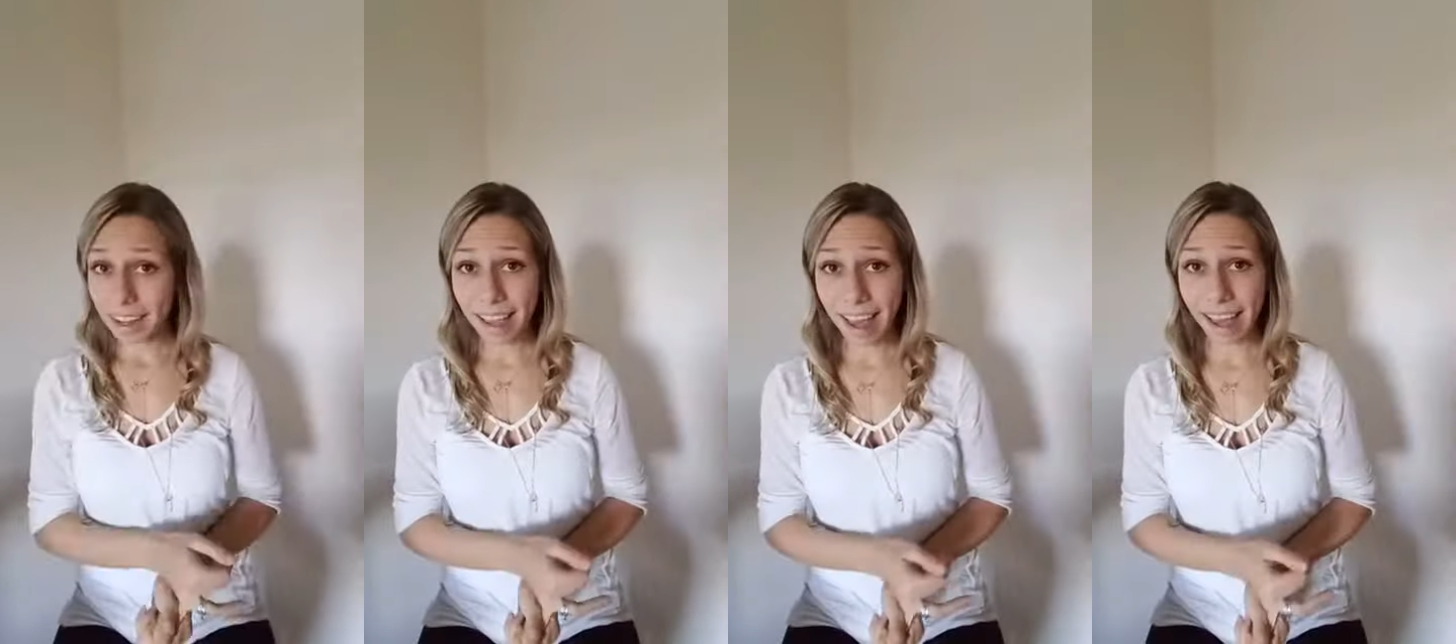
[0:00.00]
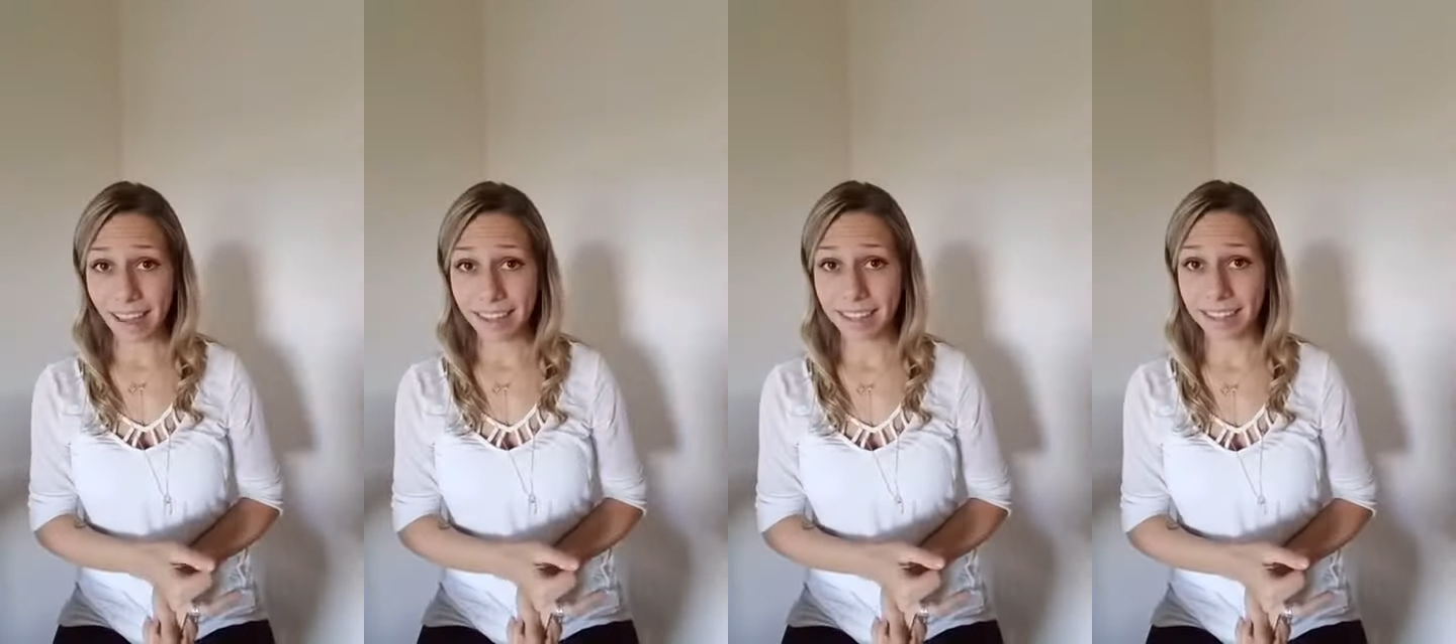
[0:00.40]

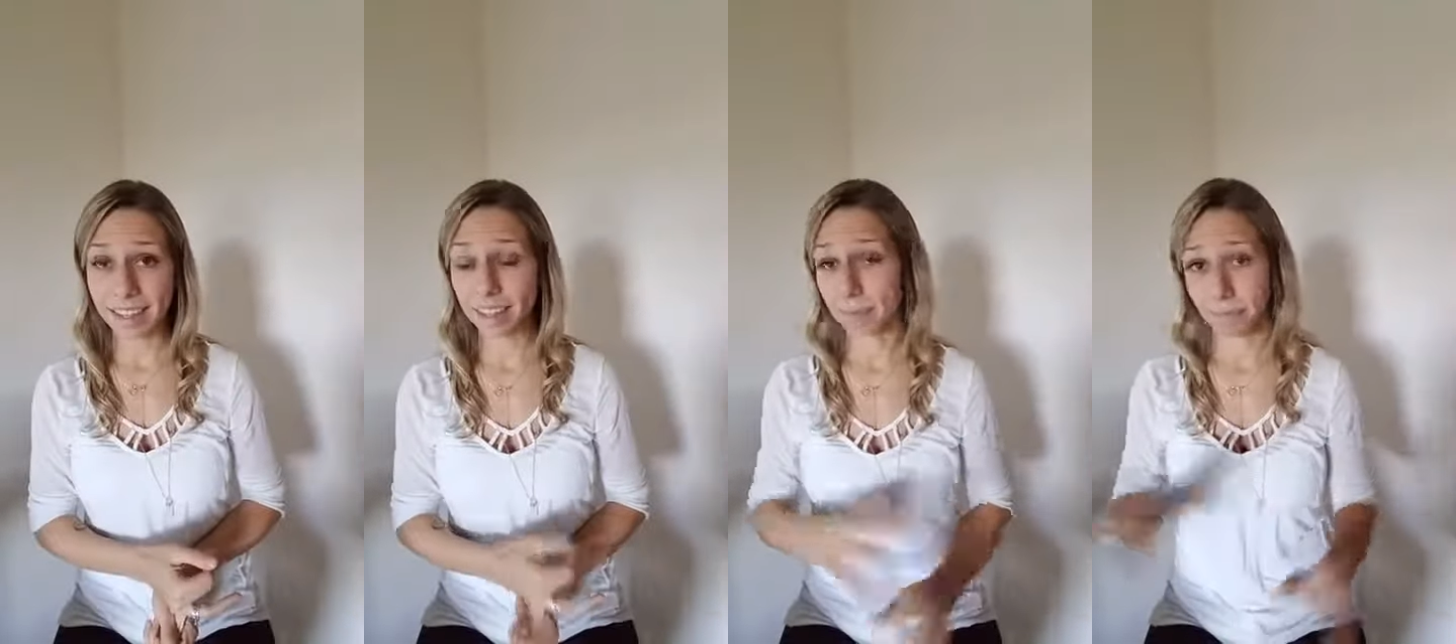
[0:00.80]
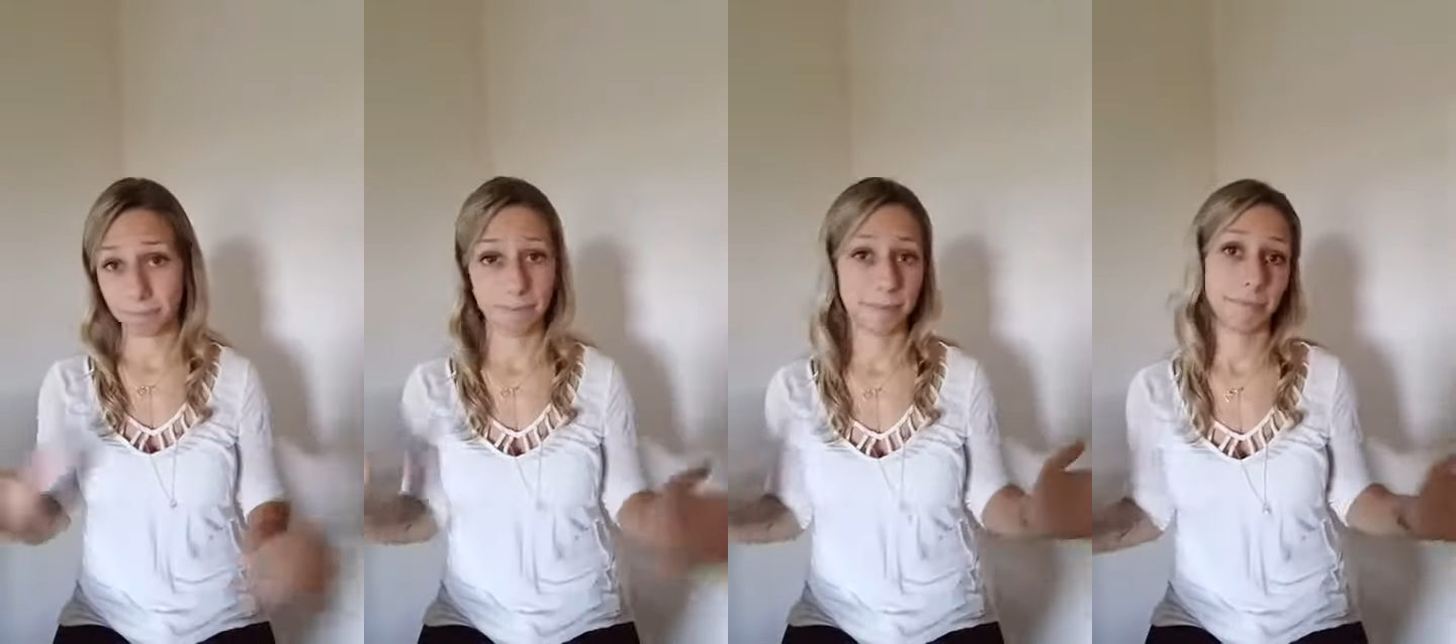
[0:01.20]
attacks.
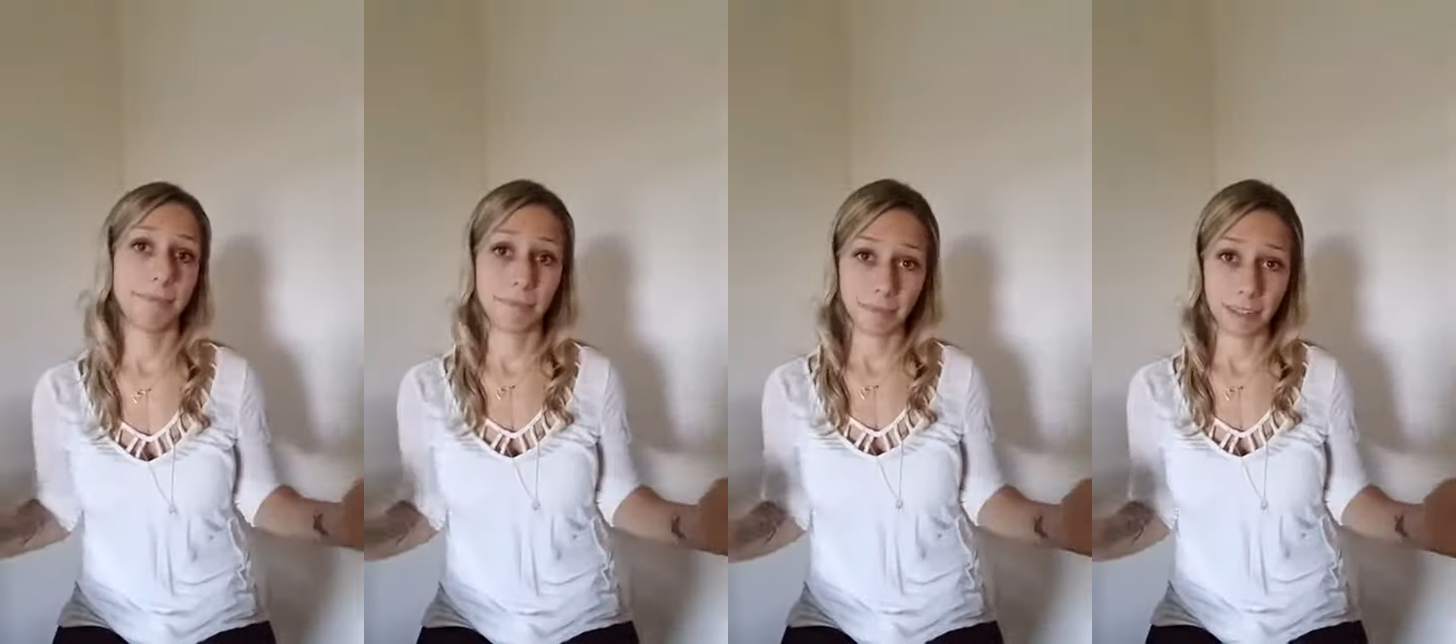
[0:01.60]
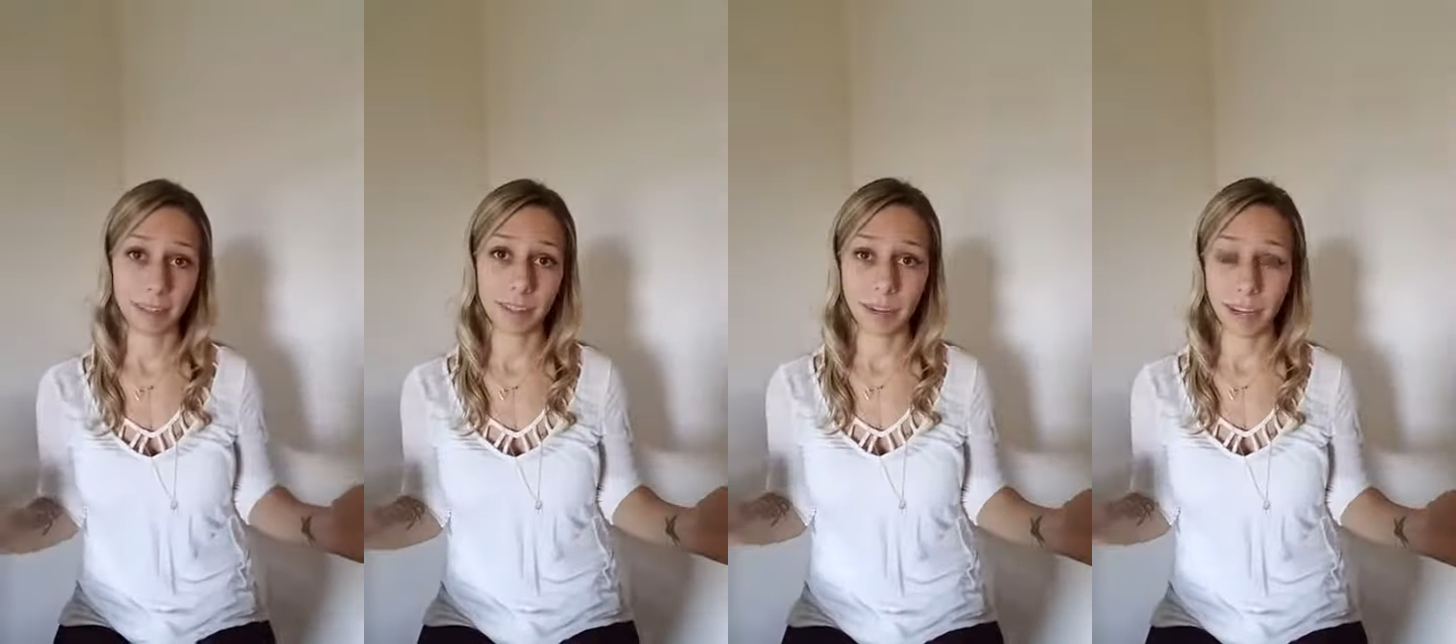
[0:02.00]

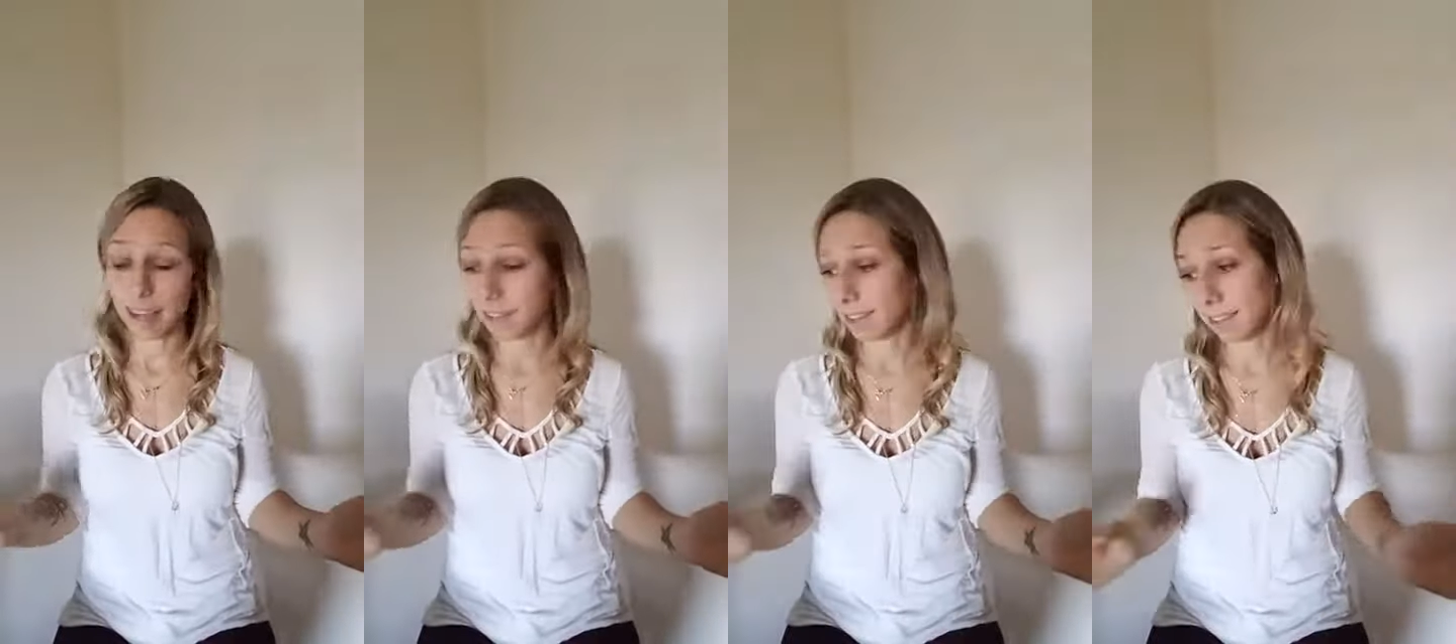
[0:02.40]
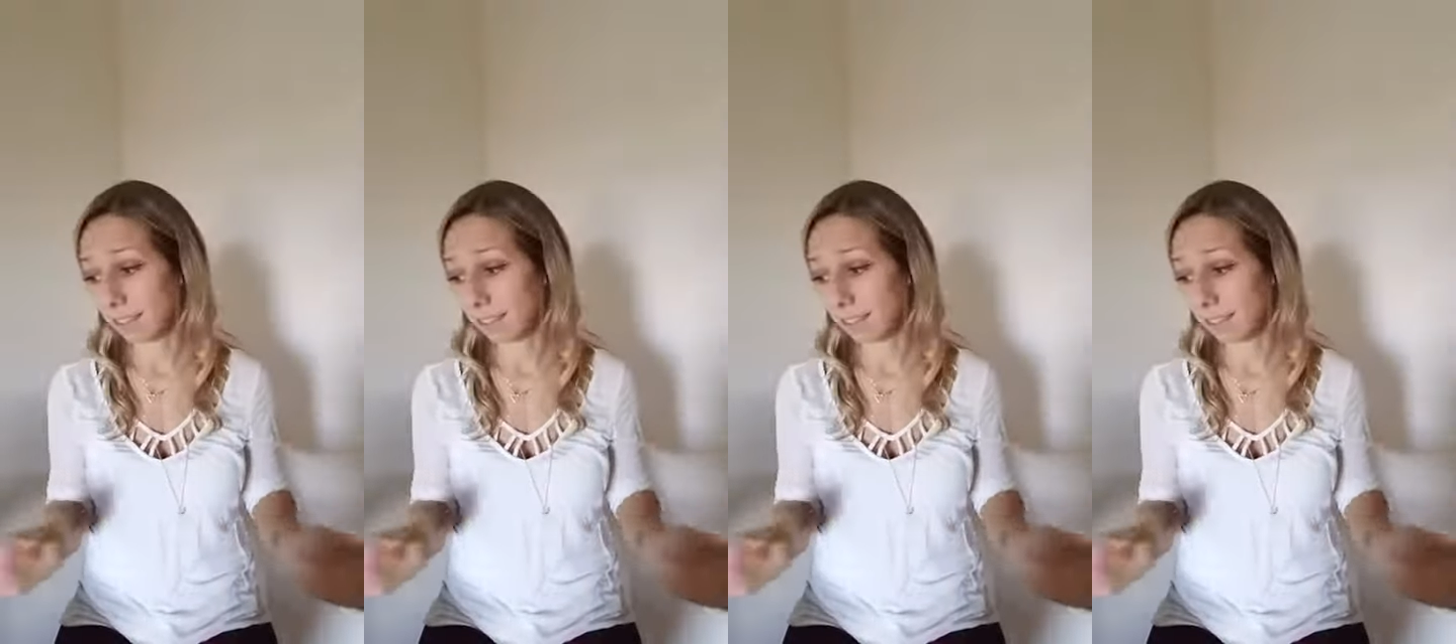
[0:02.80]
Come on, guys.